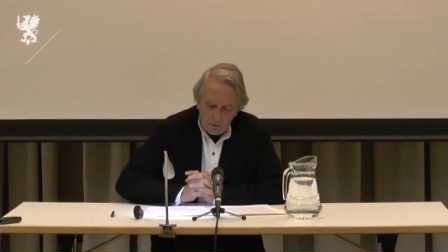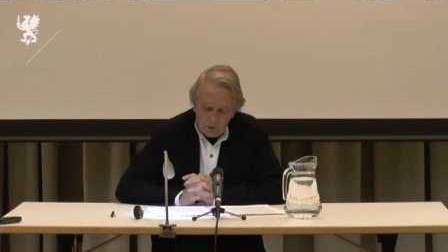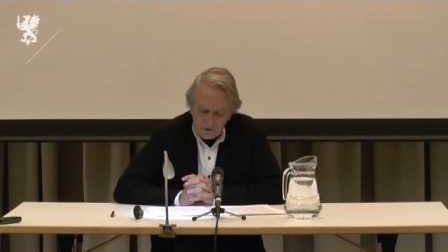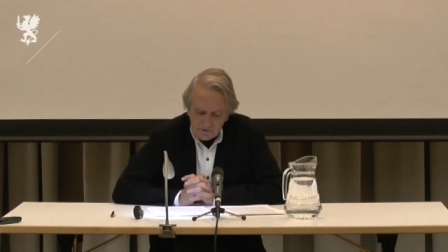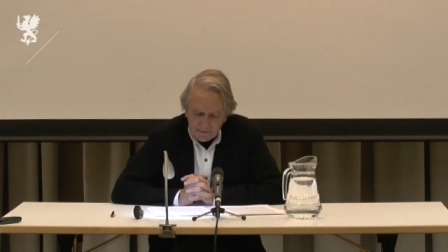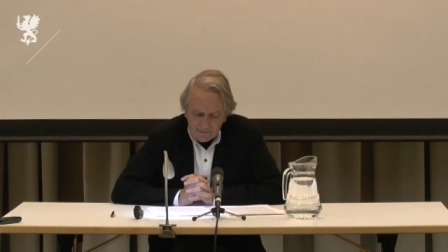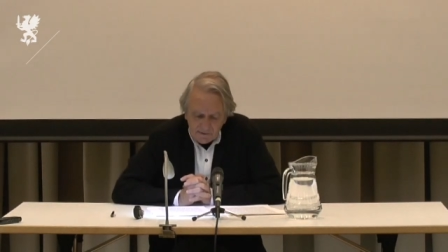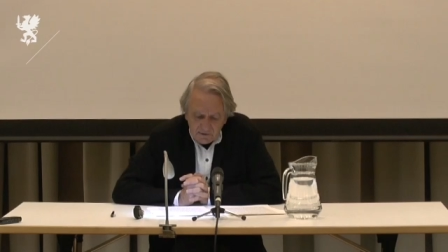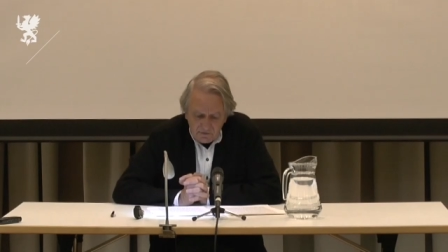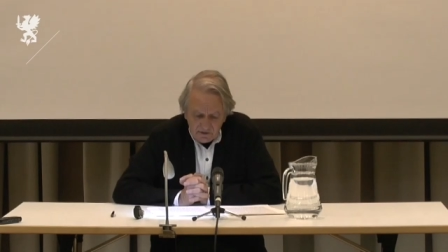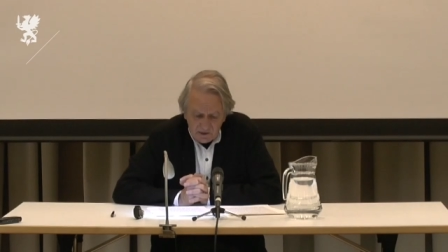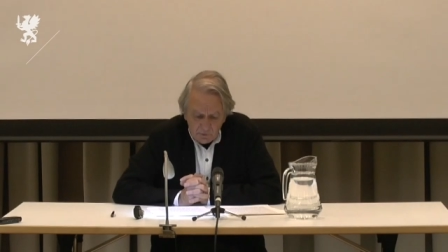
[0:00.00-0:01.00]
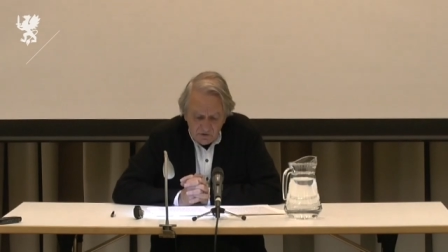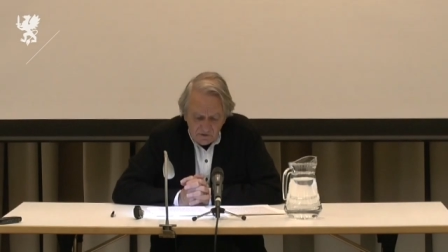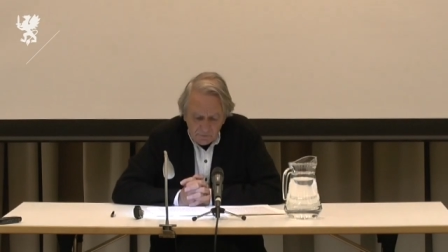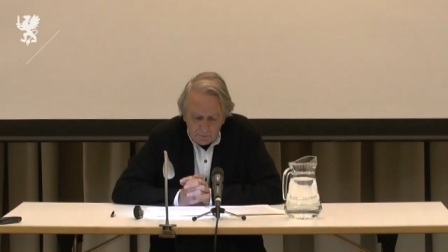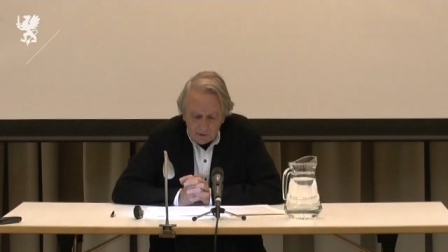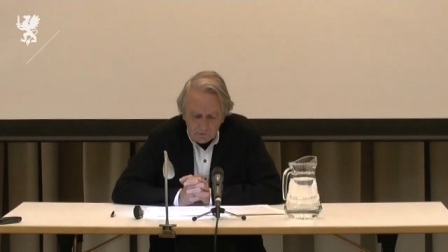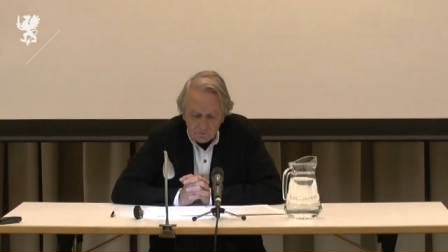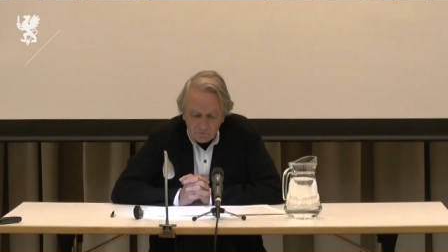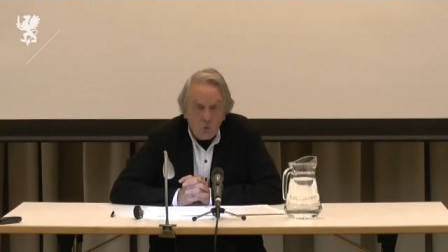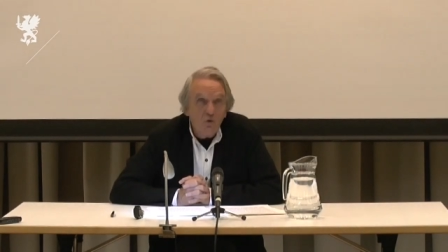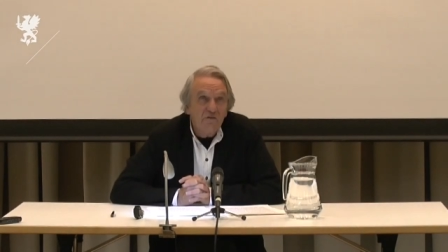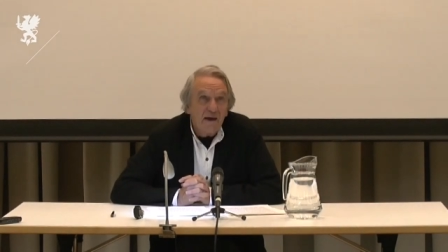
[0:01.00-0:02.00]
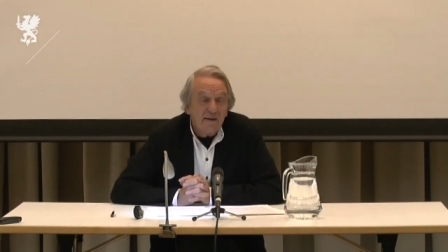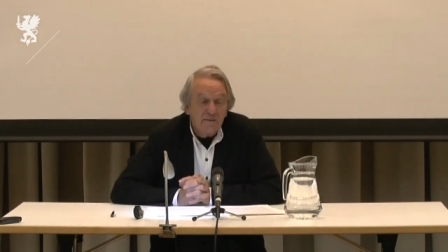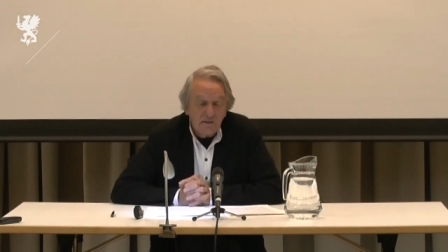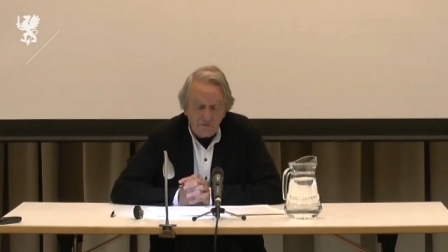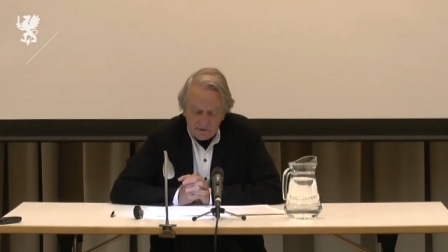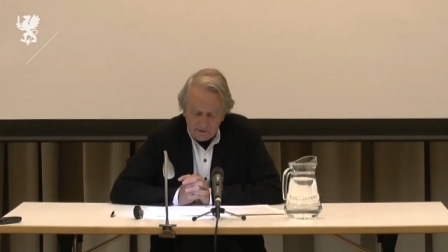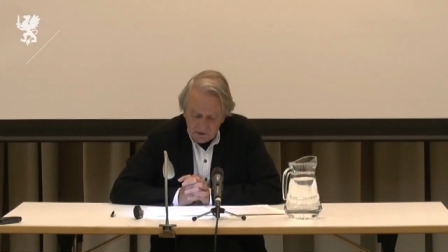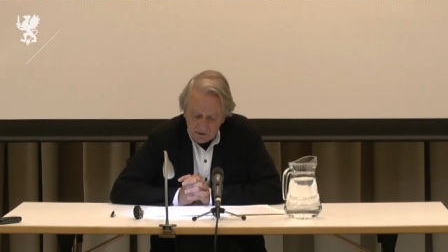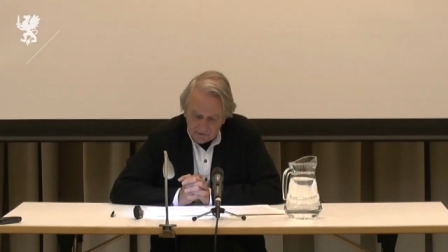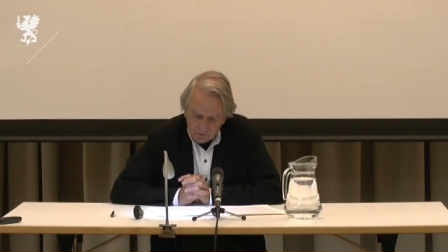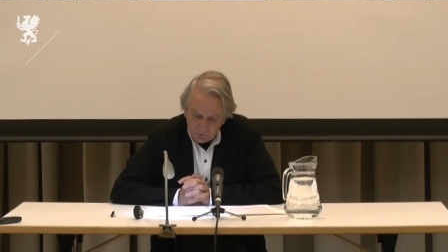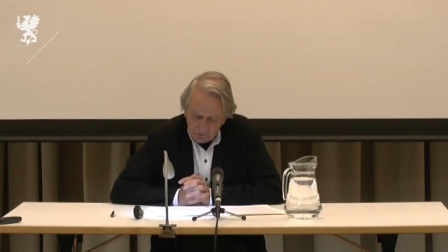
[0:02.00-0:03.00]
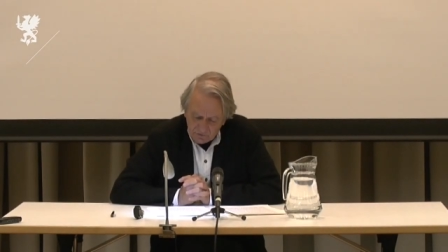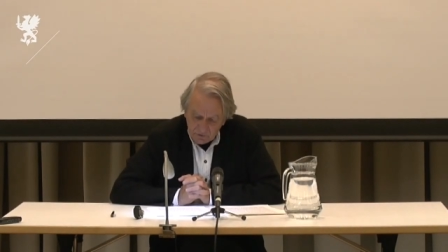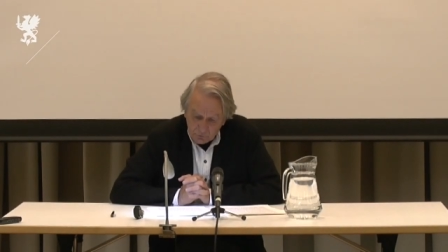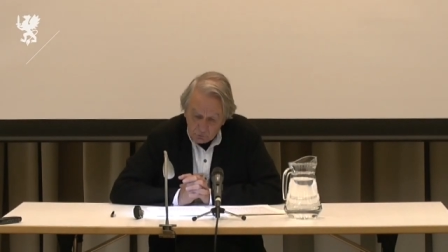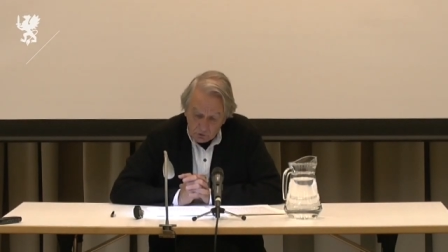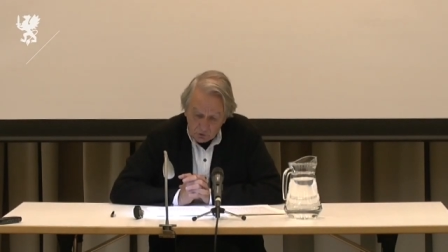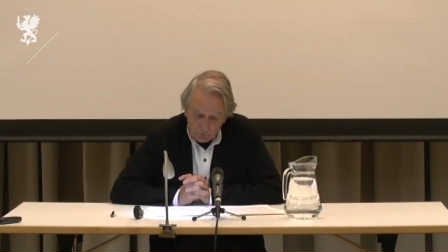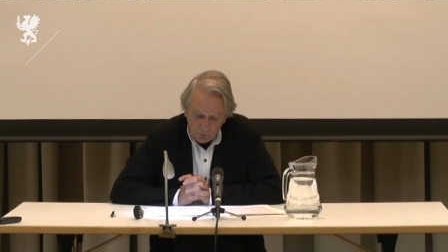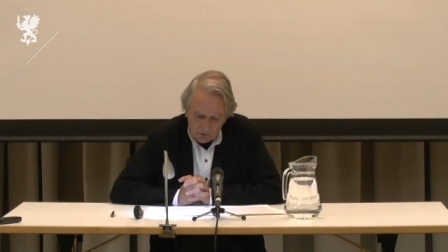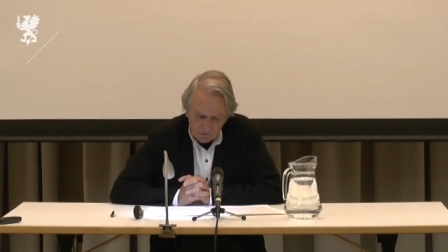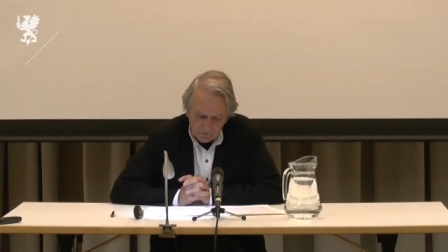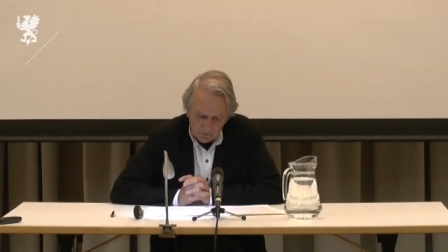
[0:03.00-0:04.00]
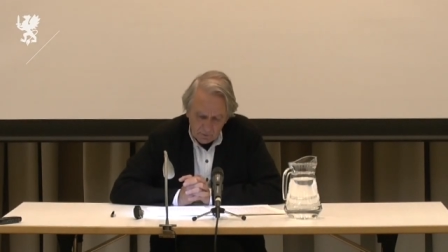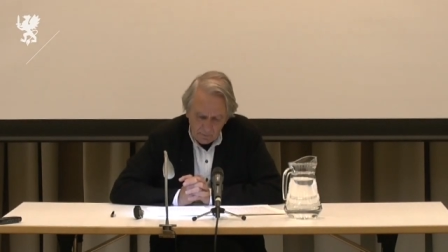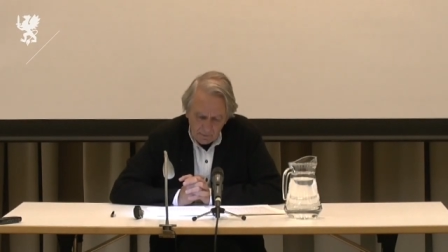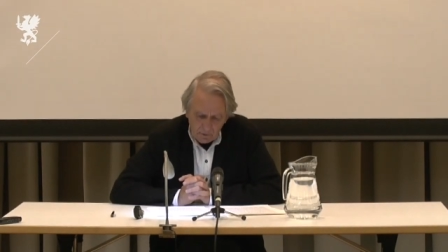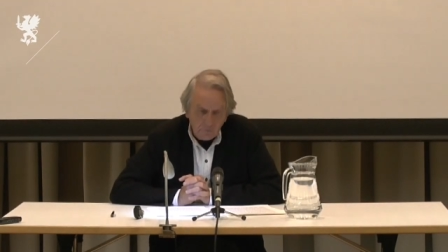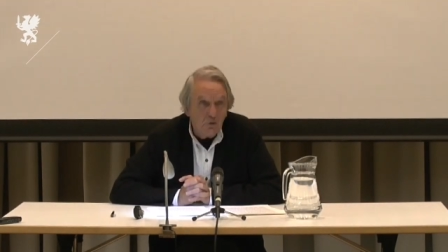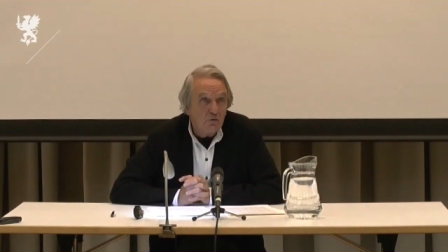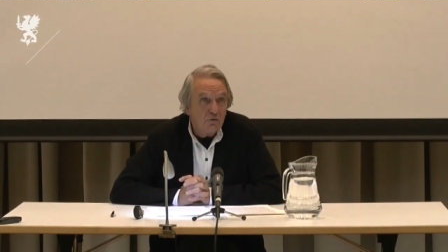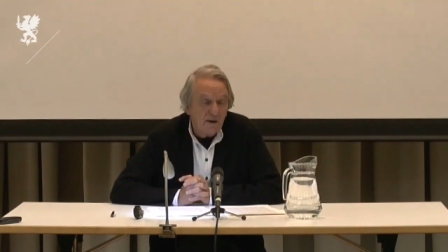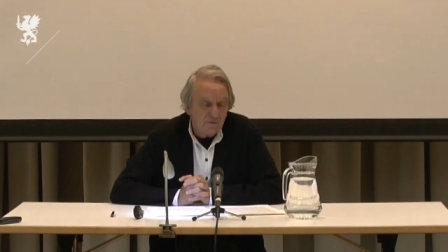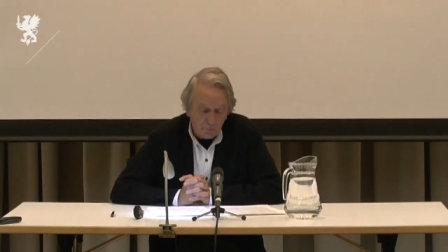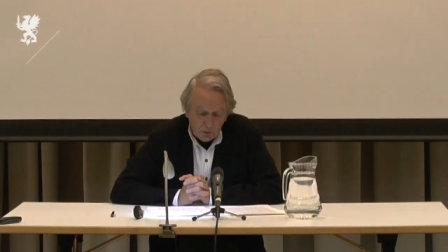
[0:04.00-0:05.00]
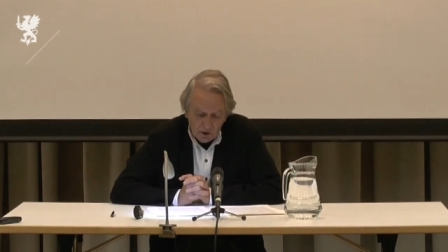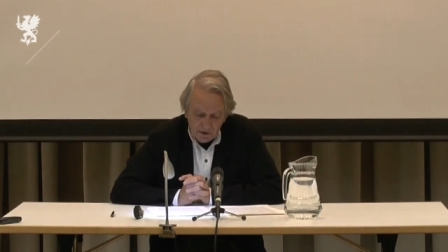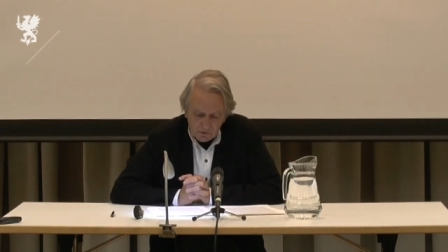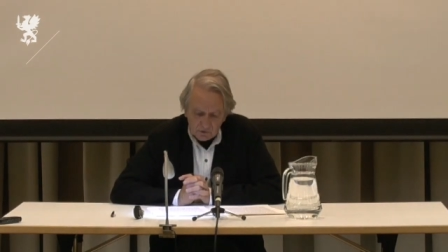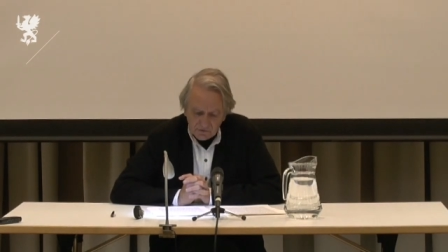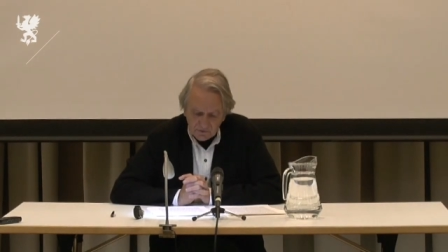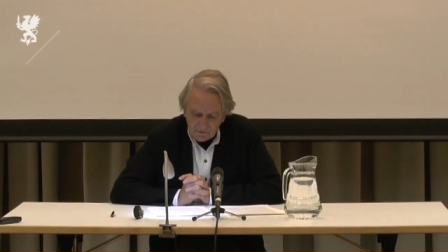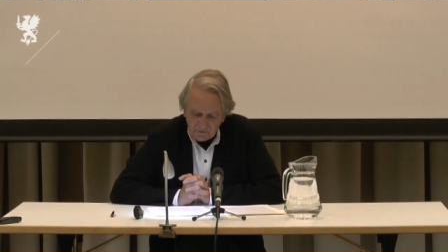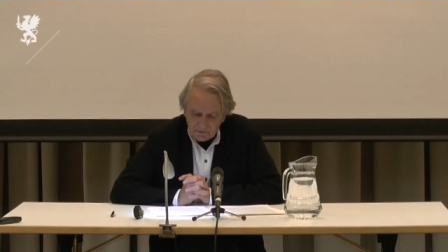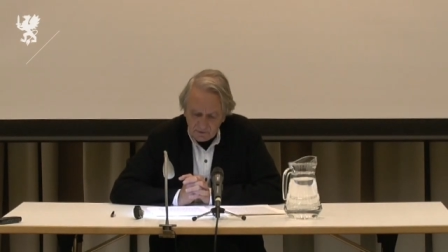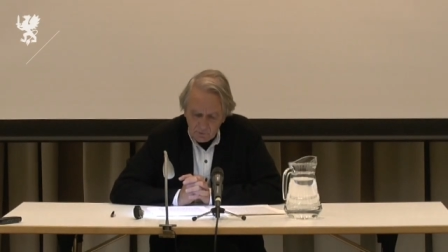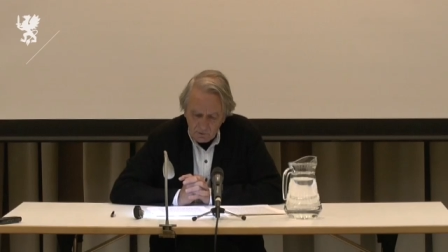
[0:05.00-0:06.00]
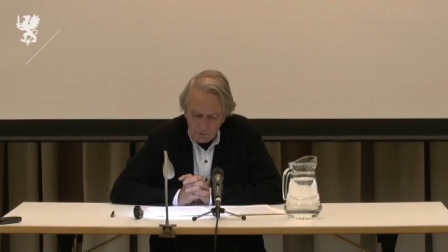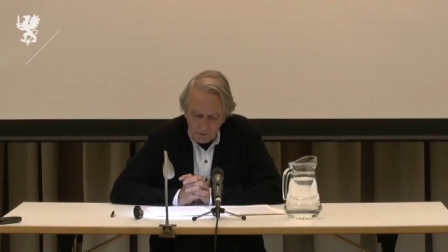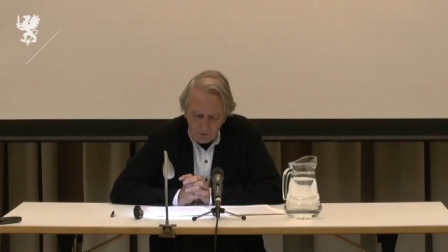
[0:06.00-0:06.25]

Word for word: It's an activity which is part of all the activities that constitute communism, not as a political system,